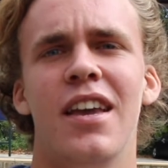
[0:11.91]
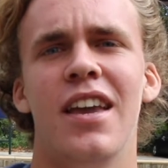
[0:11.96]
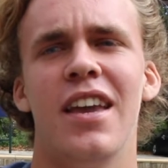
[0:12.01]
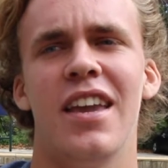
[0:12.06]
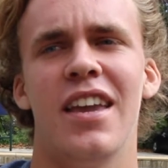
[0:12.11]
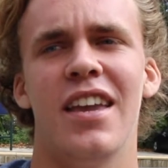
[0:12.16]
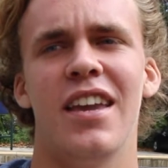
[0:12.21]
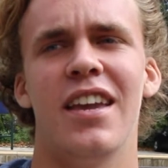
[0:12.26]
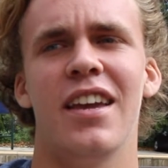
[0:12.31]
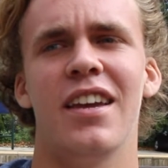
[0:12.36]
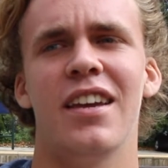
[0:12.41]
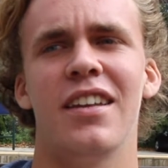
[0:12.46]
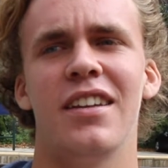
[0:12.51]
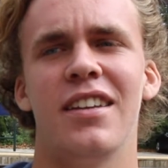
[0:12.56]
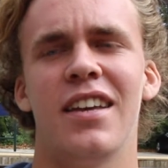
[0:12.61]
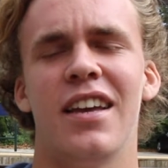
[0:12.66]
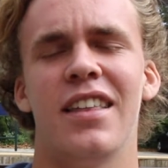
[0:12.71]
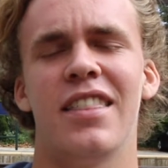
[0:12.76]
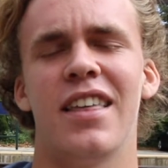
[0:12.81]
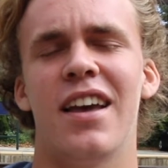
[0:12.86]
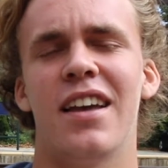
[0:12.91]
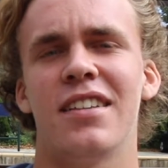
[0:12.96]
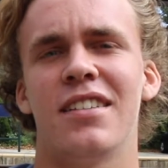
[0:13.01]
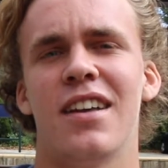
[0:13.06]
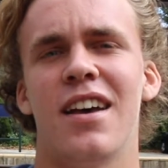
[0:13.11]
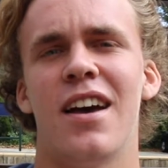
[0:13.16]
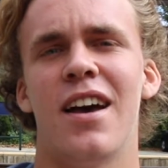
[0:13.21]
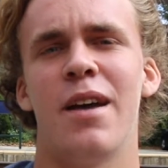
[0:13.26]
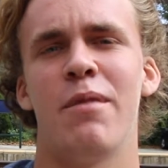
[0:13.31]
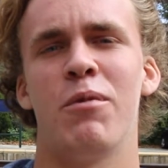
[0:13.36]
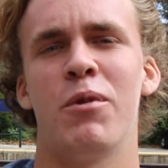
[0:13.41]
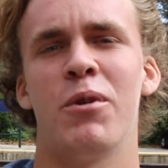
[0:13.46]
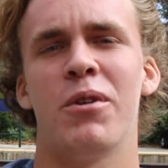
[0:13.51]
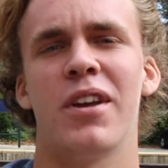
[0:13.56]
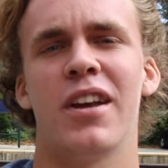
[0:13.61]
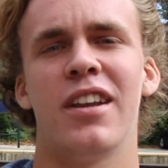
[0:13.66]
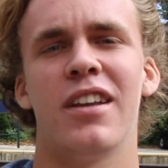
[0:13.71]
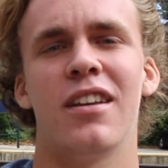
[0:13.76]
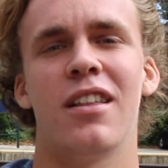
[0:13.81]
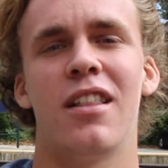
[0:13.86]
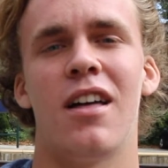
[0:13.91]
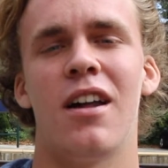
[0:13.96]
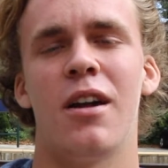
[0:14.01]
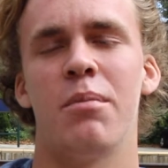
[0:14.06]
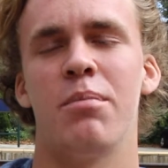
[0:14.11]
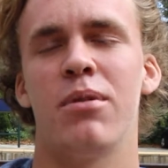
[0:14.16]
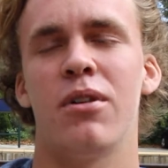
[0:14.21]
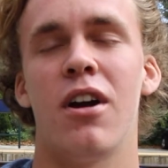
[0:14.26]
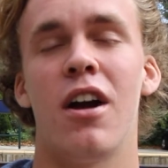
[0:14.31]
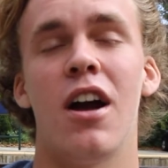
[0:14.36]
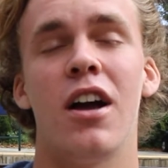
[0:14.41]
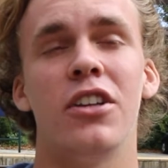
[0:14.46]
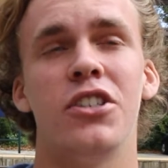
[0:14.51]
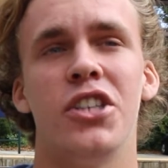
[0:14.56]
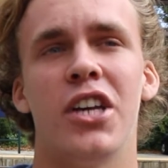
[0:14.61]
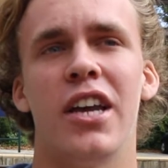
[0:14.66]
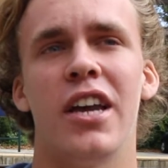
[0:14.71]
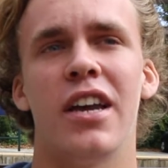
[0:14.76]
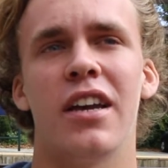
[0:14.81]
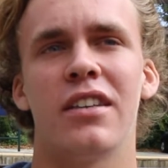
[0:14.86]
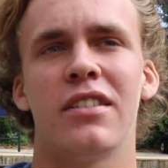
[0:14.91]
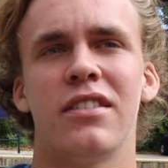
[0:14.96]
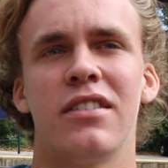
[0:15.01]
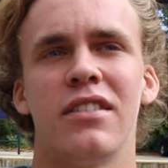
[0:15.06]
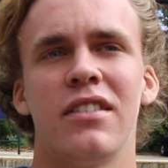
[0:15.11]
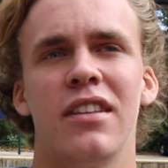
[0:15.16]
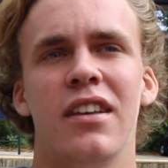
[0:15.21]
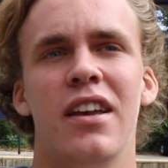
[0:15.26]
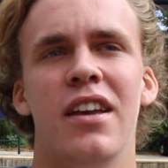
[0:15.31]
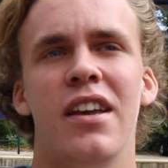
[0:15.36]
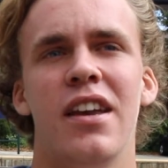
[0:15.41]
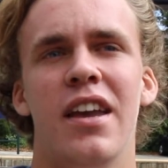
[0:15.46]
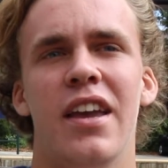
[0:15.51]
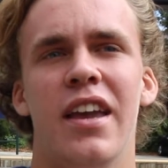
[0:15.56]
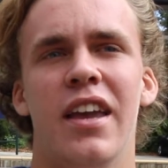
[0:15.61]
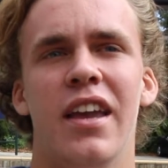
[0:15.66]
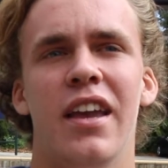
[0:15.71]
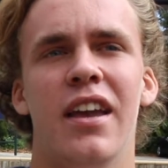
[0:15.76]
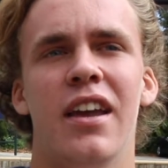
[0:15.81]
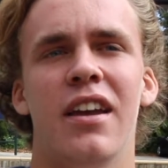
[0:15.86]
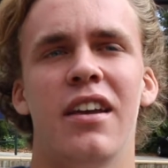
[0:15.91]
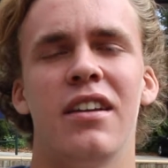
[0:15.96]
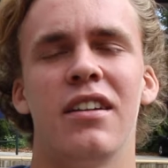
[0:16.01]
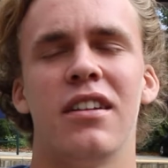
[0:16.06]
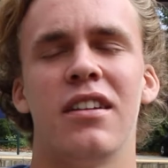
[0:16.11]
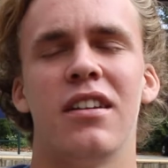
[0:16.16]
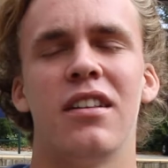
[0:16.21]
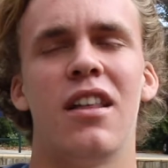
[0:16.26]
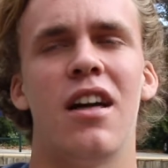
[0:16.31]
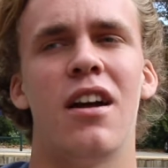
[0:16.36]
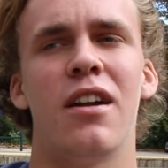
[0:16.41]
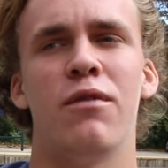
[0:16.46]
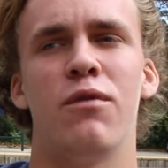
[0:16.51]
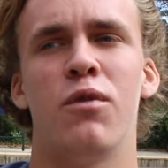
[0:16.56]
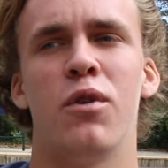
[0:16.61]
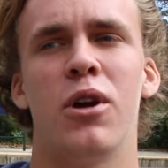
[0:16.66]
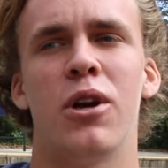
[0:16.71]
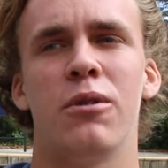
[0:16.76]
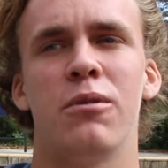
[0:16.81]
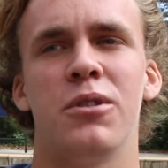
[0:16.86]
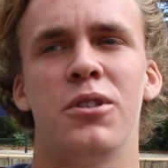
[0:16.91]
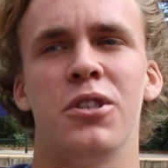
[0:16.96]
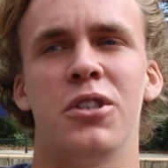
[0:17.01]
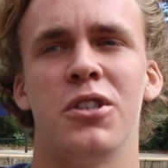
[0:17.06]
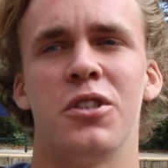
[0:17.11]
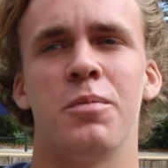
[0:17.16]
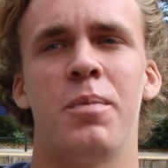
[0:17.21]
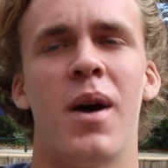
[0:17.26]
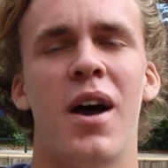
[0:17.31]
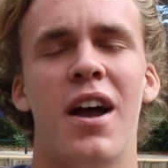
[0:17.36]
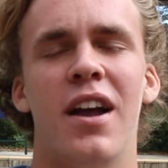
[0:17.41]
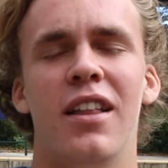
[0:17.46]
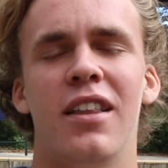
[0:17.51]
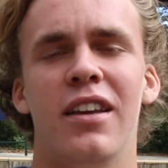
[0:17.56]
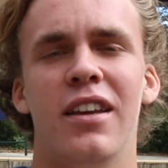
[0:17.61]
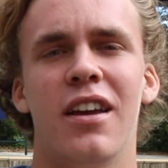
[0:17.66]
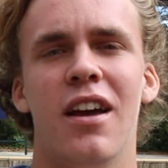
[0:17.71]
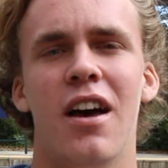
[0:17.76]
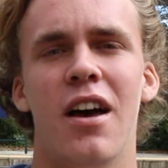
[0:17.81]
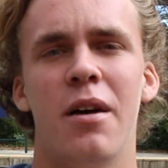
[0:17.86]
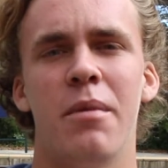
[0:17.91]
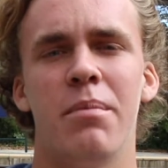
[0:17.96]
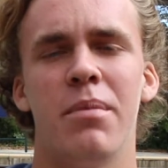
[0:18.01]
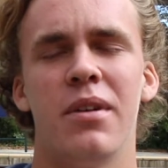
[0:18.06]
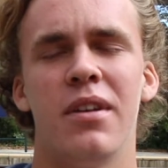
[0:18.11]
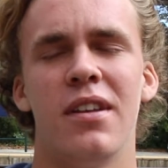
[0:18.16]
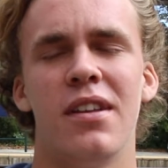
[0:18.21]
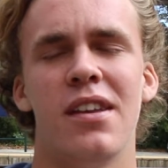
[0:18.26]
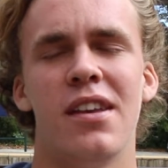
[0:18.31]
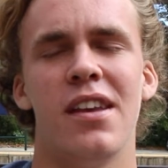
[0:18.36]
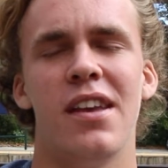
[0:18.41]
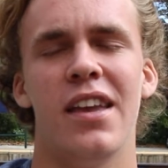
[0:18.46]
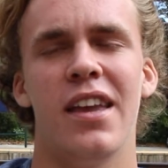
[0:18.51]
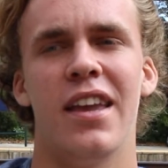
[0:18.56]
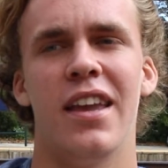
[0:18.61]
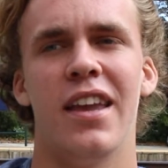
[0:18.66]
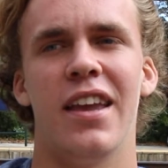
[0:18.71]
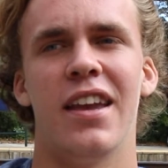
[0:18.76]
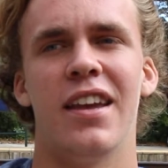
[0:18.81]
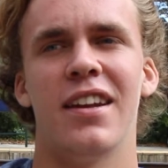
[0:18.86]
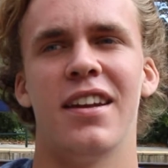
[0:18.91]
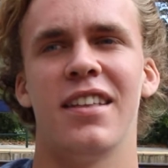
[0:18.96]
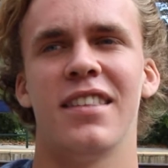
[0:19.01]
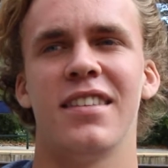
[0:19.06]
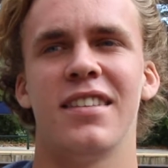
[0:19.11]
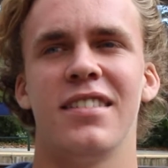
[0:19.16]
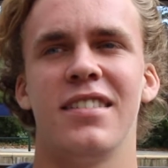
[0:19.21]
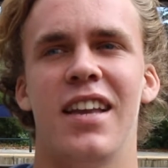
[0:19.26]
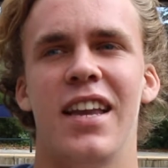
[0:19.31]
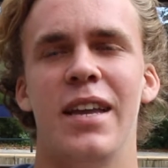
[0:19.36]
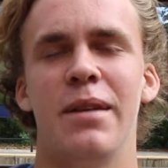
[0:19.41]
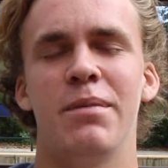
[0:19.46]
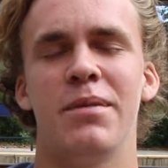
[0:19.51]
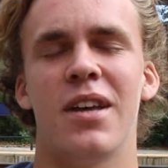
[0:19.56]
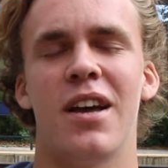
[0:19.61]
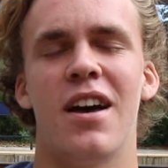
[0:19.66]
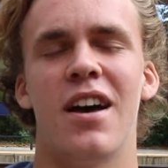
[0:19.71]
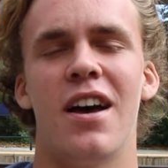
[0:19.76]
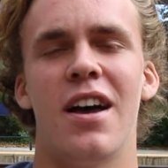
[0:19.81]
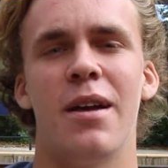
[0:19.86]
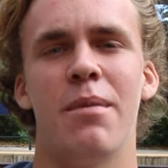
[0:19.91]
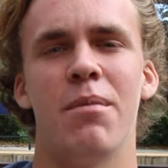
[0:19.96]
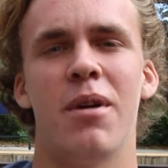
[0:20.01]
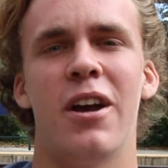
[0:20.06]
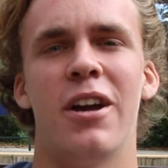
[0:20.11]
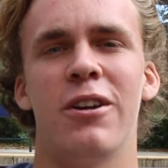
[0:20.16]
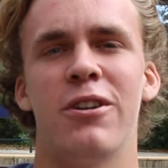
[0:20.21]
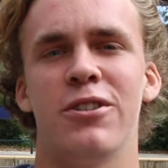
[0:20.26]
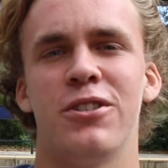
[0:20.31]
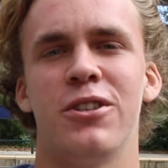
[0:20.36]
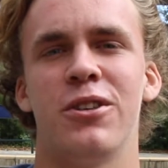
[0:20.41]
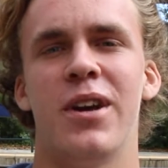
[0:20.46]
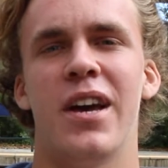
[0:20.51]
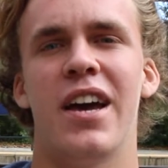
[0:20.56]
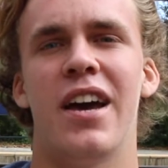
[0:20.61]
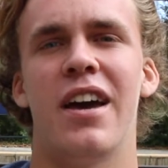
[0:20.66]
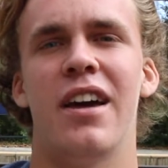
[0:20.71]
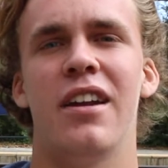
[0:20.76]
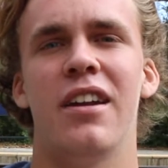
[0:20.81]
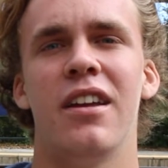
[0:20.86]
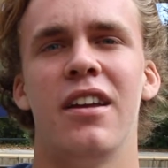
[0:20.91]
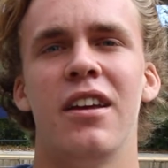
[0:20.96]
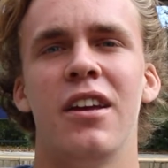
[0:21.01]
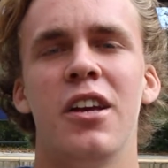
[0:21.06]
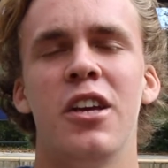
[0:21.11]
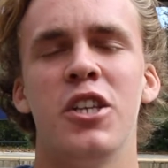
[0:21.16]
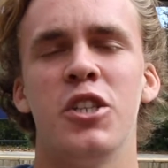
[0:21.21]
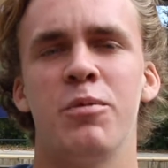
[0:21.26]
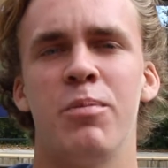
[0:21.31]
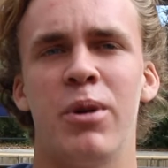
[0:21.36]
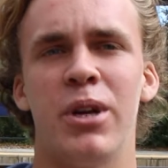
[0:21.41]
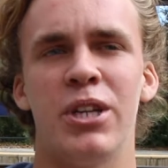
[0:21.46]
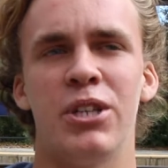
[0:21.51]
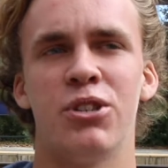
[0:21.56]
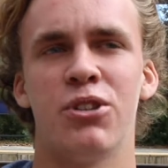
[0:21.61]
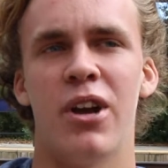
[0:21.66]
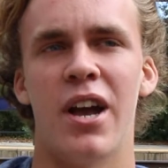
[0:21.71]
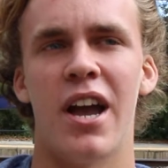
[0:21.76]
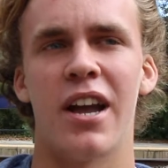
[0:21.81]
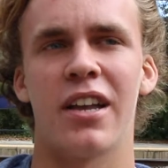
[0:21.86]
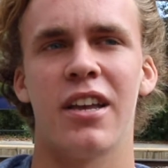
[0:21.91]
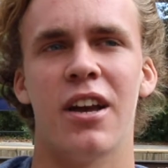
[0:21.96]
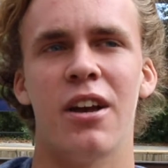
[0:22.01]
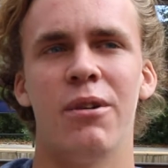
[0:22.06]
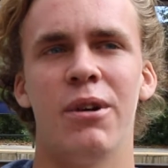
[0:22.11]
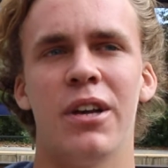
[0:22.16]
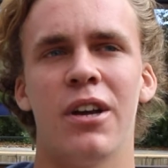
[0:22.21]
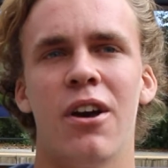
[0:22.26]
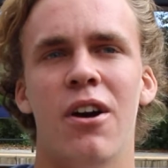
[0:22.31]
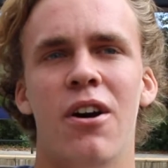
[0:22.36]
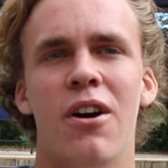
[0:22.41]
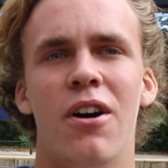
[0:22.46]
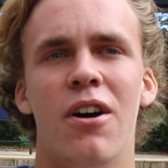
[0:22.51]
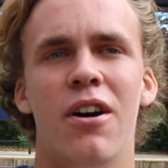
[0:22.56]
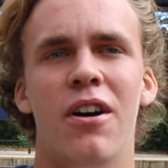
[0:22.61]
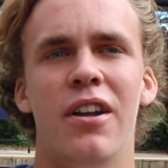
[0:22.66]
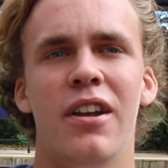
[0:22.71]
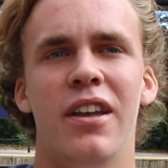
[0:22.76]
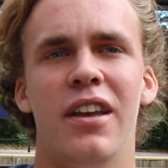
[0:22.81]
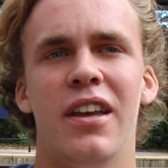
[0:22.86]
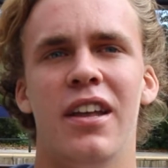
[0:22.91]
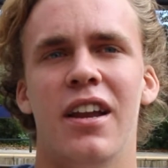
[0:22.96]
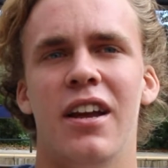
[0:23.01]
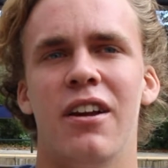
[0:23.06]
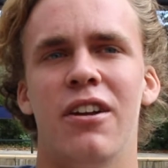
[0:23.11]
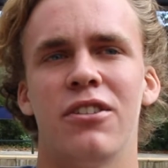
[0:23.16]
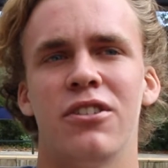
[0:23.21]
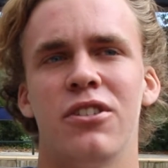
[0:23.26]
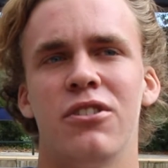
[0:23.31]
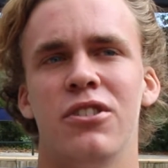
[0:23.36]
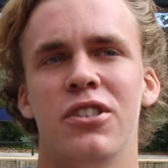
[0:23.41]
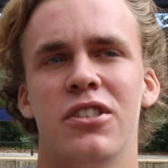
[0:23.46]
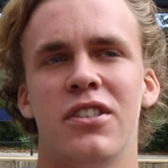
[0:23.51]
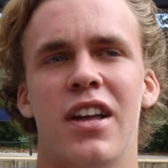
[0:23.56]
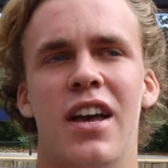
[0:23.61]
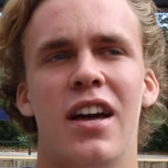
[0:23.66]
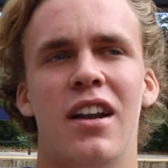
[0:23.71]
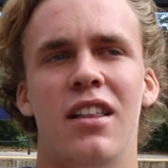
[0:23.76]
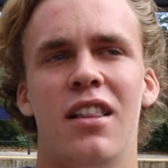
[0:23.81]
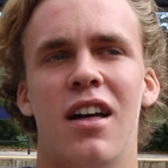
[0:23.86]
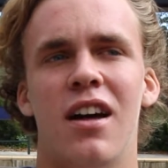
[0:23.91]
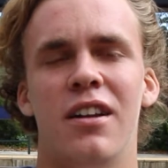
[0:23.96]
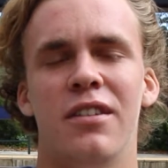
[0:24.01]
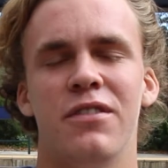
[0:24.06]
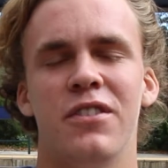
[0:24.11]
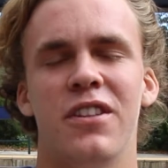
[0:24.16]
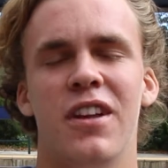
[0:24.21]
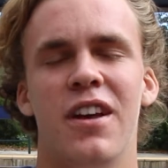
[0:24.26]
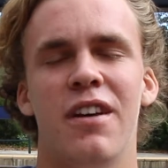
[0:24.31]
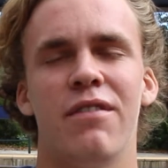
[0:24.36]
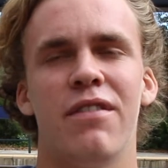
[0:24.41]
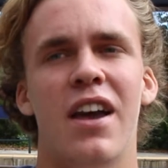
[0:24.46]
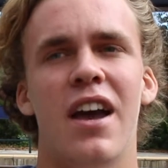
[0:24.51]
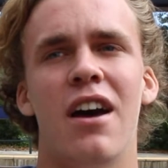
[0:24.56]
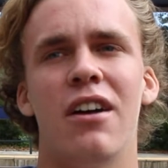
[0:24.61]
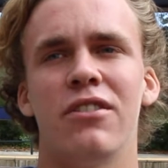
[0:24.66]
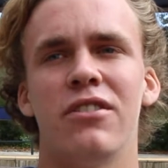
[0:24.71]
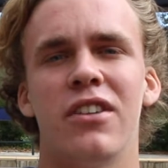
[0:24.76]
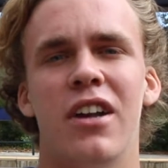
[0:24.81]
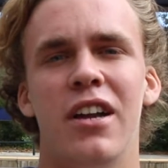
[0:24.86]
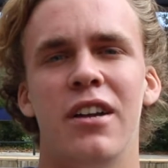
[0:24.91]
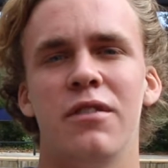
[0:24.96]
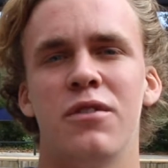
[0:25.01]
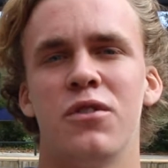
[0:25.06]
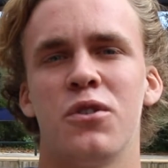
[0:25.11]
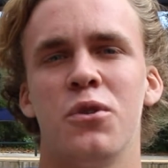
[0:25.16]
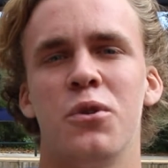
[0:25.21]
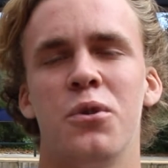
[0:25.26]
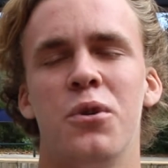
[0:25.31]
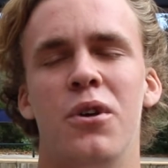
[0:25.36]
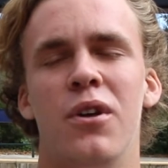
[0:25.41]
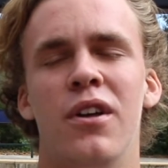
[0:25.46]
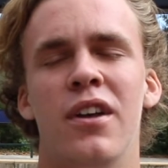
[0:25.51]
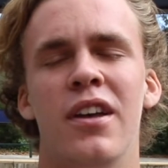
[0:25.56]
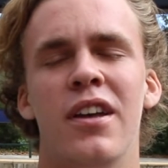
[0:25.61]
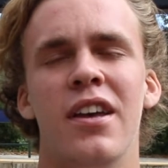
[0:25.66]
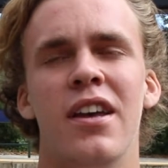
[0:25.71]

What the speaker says: and at that time we were getting a lot of projects and a lot of work was just piling up. And at the same time I also had spring track going on, and I also just had a lot of stuff outside of school